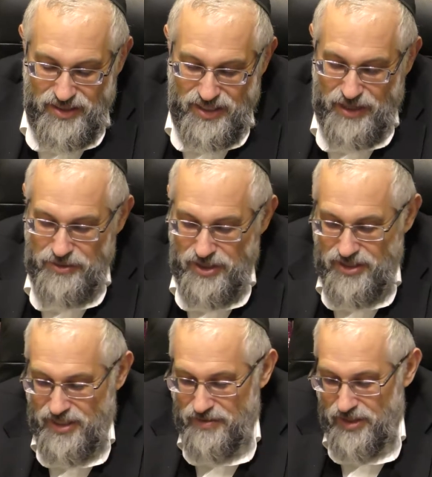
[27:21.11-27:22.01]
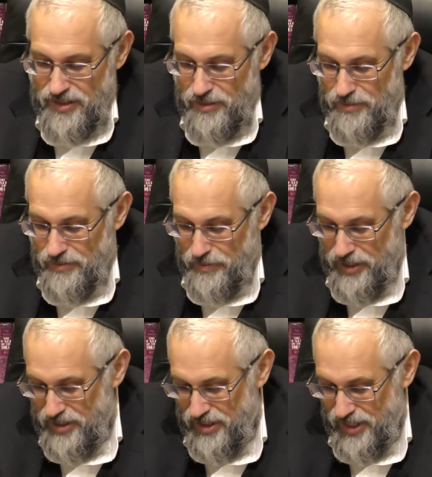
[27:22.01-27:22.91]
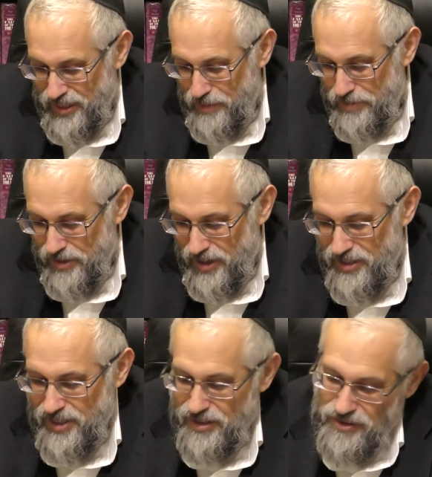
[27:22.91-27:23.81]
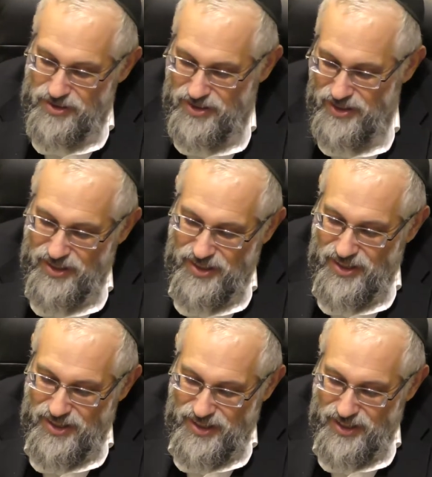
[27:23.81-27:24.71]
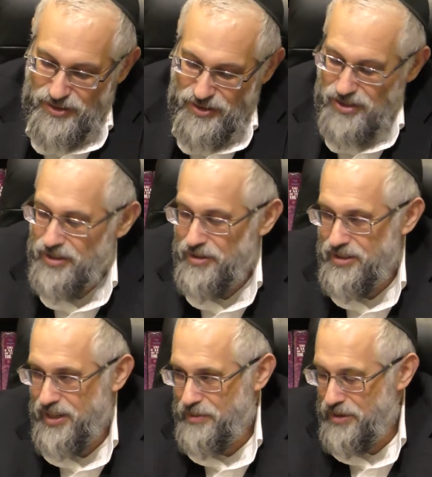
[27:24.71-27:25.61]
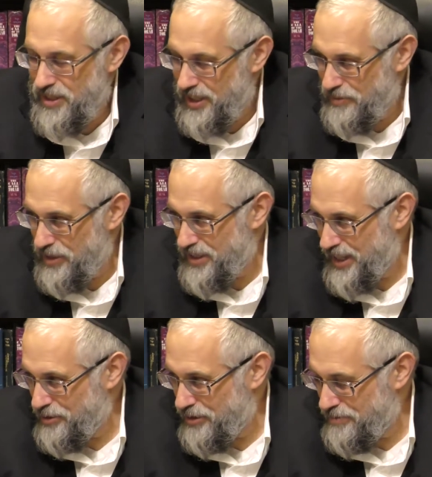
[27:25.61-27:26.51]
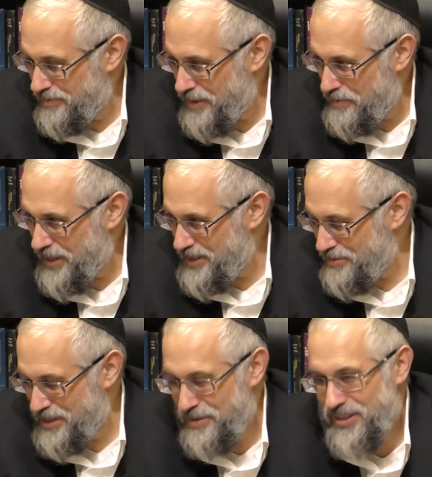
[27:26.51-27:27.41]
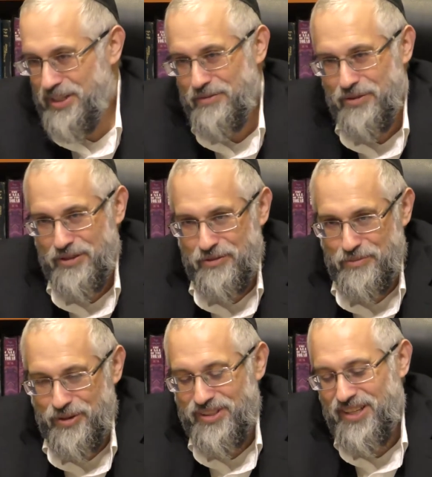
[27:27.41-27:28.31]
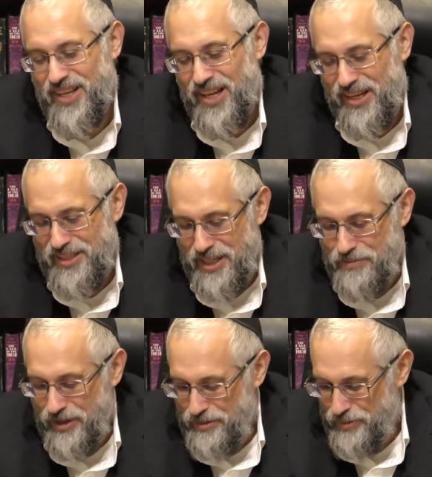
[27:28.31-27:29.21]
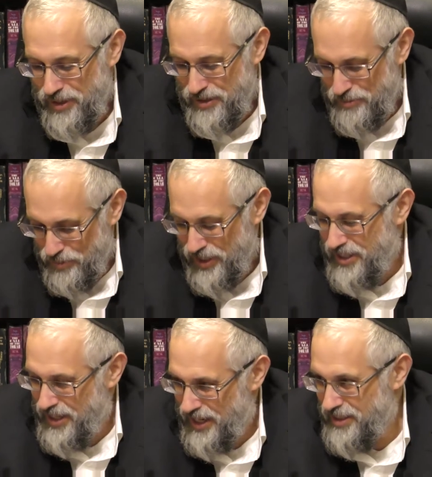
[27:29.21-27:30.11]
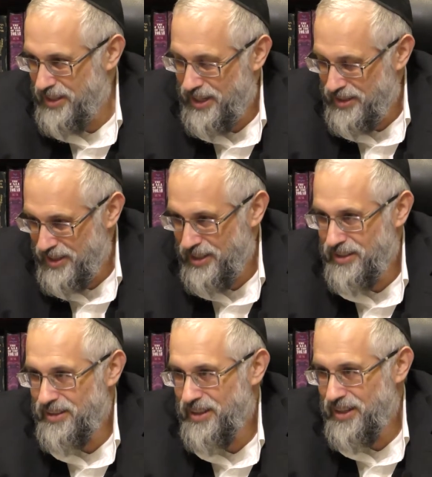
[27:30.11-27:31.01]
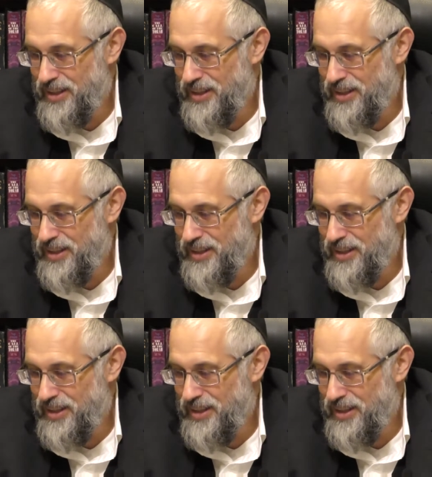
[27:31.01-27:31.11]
Now he just gives us some information. The last couple of lines, he turns to the good side. He wants to end off. Maybe that's the reason he wants to end off with a good point. And he says what the ideal